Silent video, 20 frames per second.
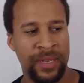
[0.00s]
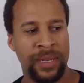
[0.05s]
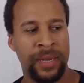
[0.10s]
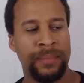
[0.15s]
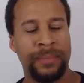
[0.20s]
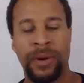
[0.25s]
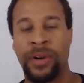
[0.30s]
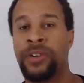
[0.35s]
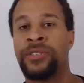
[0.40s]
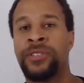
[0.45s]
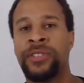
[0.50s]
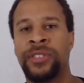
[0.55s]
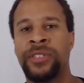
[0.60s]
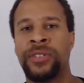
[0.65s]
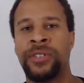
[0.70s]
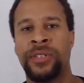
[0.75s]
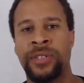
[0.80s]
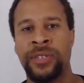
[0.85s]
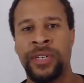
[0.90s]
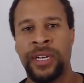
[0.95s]

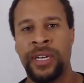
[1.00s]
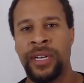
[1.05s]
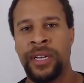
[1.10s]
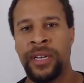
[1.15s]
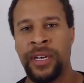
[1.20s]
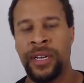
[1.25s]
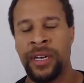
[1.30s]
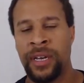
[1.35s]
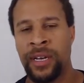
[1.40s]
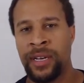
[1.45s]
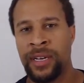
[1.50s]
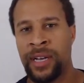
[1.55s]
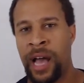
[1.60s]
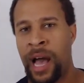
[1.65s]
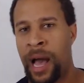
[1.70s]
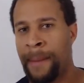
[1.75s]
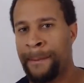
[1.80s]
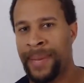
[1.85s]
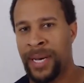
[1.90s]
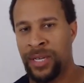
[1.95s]
personal
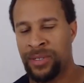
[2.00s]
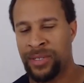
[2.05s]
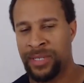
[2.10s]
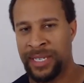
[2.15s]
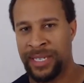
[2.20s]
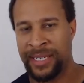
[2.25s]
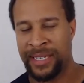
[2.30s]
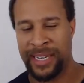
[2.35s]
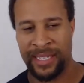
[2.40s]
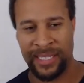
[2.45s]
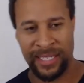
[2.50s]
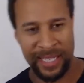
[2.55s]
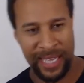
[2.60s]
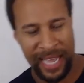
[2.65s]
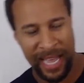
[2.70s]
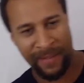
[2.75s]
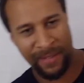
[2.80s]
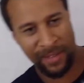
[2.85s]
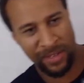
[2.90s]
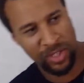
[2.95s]
composting kits that
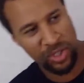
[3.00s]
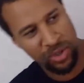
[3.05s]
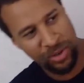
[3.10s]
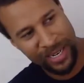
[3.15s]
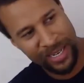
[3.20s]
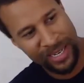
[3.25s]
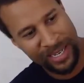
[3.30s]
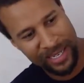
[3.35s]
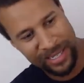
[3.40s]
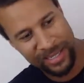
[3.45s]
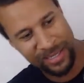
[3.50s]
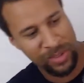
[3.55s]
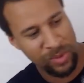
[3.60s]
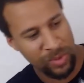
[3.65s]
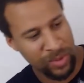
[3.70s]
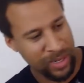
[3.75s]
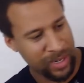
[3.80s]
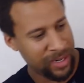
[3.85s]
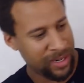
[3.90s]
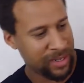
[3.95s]
have the trays
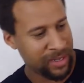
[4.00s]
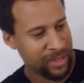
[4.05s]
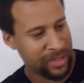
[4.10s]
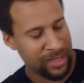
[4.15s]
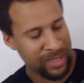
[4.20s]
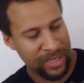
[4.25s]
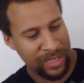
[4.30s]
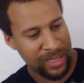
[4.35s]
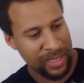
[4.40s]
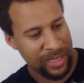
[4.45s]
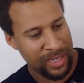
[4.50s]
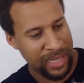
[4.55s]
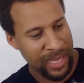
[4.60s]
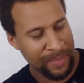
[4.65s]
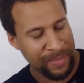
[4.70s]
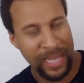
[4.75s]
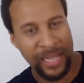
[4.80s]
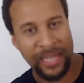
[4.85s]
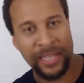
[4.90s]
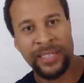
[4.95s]
where are
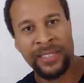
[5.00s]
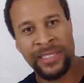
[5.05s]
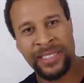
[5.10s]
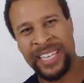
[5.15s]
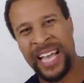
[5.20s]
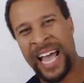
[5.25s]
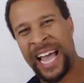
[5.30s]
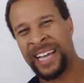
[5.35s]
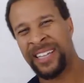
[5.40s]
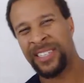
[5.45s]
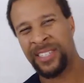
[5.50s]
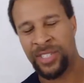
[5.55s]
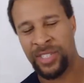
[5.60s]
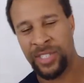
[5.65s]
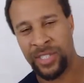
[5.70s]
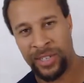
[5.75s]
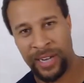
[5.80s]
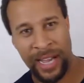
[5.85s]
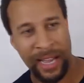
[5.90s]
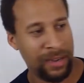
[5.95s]
not exactly
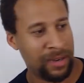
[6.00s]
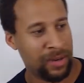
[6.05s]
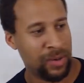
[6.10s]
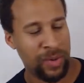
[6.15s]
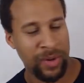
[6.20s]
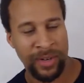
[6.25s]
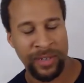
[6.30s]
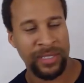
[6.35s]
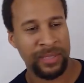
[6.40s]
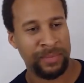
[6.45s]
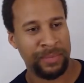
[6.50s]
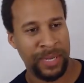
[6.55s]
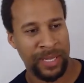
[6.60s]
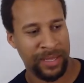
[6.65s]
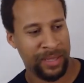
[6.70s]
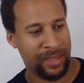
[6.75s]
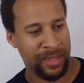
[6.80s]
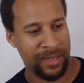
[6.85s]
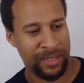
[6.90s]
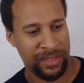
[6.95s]
sure how it works, but
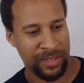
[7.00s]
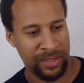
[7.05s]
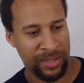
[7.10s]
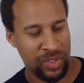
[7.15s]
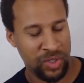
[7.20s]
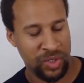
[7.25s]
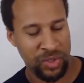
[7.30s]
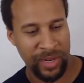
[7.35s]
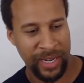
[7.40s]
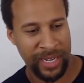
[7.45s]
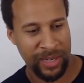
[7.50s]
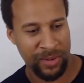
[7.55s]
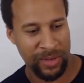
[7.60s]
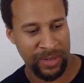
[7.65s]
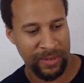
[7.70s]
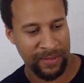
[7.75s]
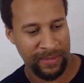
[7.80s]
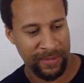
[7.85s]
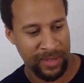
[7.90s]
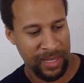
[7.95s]
there's a tray with
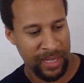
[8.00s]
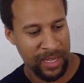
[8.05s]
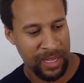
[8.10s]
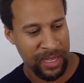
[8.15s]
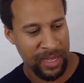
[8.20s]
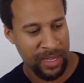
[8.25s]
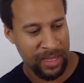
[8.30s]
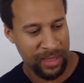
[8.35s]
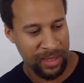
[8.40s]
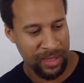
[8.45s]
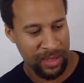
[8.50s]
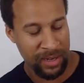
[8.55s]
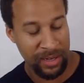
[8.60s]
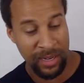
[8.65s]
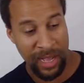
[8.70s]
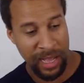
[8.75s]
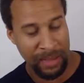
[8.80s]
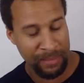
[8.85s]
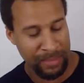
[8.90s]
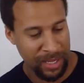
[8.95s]
your
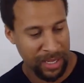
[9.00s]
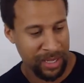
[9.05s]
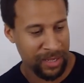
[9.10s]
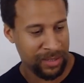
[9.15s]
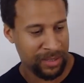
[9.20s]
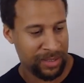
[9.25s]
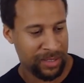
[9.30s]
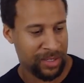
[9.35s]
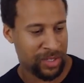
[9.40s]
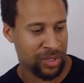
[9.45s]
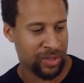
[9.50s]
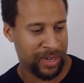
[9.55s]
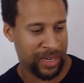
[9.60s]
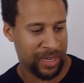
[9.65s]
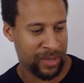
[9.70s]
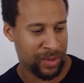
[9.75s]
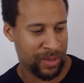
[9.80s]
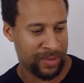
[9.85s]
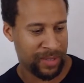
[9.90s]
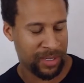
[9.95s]
compost, a tray
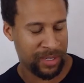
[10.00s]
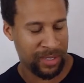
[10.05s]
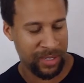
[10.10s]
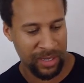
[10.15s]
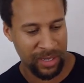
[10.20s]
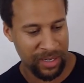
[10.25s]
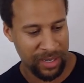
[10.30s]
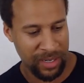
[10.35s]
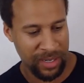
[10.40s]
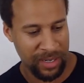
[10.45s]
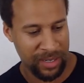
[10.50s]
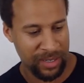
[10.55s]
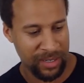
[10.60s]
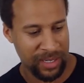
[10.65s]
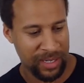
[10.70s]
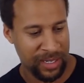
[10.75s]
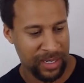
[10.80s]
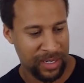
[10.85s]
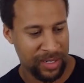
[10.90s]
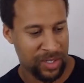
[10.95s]
with the dirt,
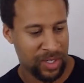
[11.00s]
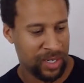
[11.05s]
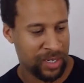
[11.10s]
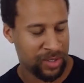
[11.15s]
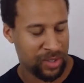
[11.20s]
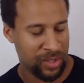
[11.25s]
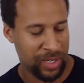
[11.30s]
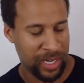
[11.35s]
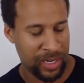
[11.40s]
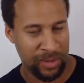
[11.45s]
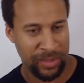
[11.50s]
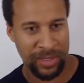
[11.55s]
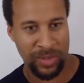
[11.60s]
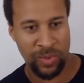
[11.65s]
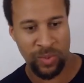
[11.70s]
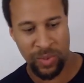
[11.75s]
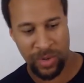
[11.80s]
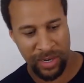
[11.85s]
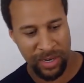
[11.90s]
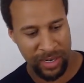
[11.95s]
a tray with the
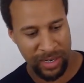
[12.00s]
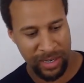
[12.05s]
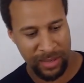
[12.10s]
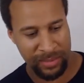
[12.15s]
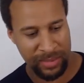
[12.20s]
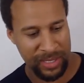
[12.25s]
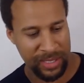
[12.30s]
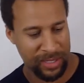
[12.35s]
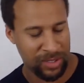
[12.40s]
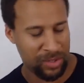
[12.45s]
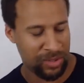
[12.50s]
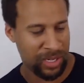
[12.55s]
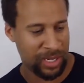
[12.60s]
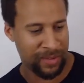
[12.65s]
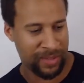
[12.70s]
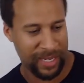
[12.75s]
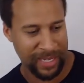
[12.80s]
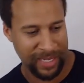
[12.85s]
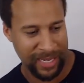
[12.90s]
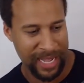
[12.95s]
worms, and a tray with
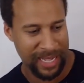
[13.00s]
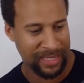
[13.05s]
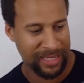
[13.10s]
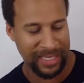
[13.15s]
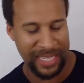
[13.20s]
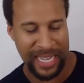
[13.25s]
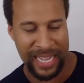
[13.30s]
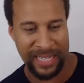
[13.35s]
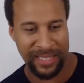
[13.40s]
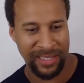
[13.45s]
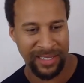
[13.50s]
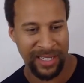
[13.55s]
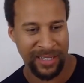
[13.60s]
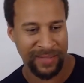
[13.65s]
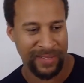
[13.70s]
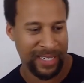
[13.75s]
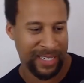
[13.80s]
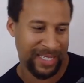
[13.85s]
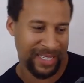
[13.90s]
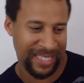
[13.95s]
like that sand stuff they
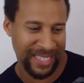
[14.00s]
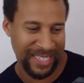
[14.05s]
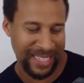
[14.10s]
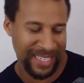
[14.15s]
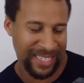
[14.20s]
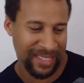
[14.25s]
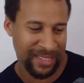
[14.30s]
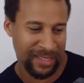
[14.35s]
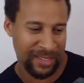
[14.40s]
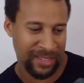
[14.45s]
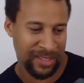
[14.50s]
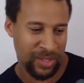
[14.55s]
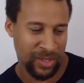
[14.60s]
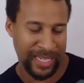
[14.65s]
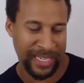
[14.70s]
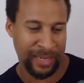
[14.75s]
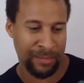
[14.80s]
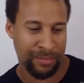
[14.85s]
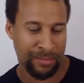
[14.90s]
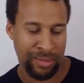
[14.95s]
need to eat so they
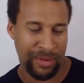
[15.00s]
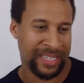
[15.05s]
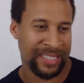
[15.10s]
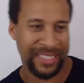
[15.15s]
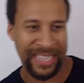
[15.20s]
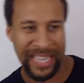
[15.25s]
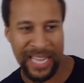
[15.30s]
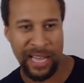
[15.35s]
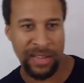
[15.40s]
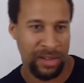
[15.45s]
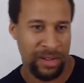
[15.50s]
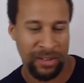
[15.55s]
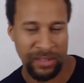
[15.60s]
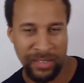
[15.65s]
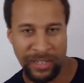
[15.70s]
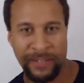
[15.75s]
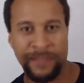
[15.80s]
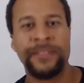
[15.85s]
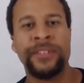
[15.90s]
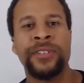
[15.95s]
can break down all your
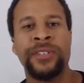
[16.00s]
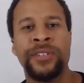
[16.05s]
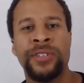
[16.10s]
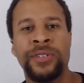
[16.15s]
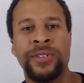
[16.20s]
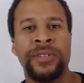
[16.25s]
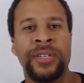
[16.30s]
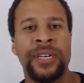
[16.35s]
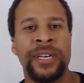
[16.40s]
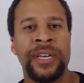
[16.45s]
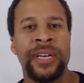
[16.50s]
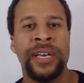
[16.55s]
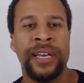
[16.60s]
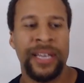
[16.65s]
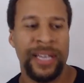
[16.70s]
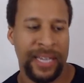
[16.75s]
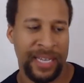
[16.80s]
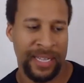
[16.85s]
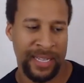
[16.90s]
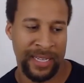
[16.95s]
food.
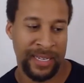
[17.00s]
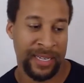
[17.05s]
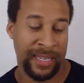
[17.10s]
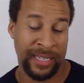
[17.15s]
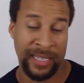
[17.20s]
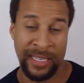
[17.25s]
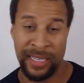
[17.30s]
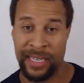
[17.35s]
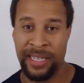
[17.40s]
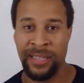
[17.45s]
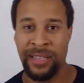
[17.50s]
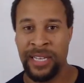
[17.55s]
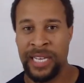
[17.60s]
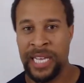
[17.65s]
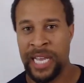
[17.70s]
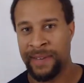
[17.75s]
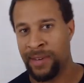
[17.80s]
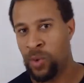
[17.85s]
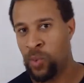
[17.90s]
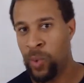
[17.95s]
And then in the end, you
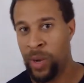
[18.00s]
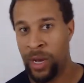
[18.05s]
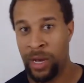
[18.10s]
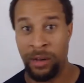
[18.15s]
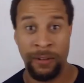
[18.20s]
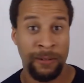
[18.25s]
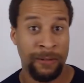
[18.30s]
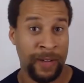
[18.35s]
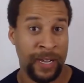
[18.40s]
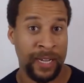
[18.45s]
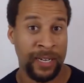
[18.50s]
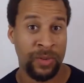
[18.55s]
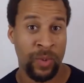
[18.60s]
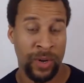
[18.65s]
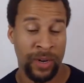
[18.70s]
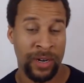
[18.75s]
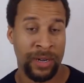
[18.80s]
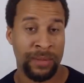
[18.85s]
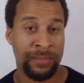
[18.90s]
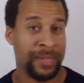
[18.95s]
have a well-fed
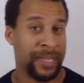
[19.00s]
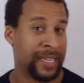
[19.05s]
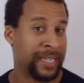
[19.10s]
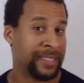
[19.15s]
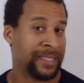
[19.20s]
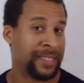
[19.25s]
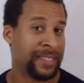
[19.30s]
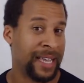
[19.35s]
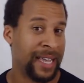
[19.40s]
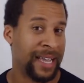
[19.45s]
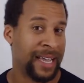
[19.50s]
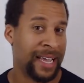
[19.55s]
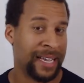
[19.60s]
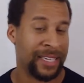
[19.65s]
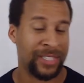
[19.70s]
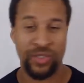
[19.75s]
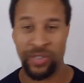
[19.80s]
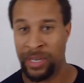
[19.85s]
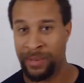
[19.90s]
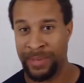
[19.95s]
worm. It's
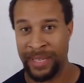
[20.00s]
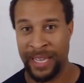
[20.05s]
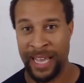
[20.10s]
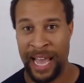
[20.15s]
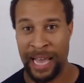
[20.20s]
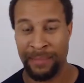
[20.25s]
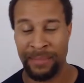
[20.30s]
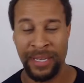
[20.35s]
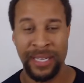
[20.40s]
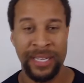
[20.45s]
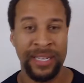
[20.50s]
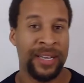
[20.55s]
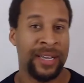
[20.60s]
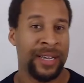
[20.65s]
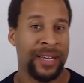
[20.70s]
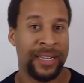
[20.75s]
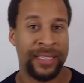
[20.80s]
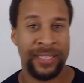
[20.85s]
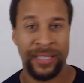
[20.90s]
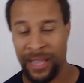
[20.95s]
extremely happy,
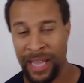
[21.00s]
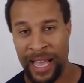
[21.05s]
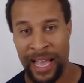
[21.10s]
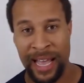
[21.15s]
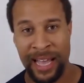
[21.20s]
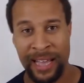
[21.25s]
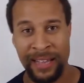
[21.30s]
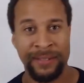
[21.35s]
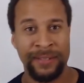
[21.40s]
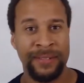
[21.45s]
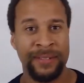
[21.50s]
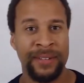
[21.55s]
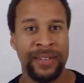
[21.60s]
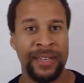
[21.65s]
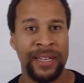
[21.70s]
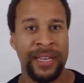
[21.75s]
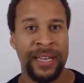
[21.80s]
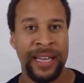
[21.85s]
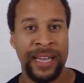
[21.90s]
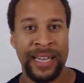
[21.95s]
it's alive,
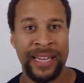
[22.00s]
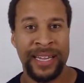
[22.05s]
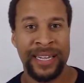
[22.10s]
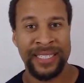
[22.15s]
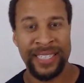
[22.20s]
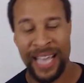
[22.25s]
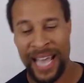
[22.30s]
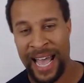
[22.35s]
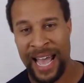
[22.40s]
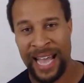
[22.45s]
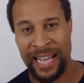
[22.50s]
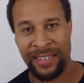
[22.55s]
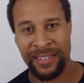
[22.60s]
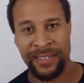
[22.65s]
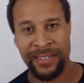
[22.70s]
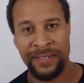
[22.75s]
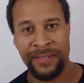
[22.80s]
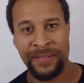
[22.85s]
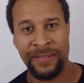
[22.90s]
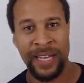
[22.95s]
and it's
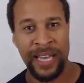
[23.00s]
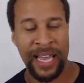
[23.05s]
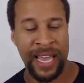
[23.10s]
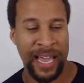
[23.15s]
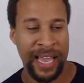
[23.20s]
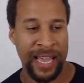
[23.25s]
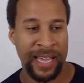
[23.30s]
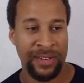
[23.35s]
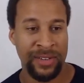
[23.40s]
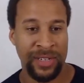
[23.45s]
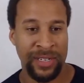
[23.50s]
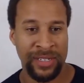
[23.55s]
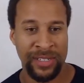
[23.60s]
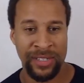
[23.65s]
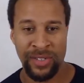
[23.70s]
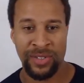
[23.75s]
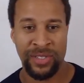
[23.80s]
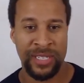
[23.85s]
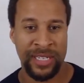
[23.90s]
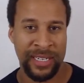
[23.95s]
active, and you can
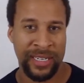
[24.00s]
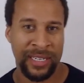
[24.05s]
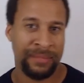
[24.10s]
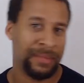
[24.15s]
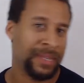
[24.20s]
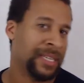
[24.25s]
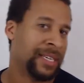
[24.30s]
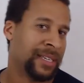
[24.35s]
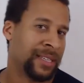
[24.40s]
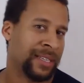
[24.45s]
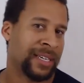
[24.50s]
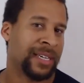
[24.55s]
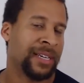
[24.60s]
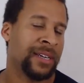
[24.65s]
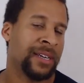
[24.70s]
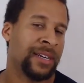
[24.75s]
use it immediately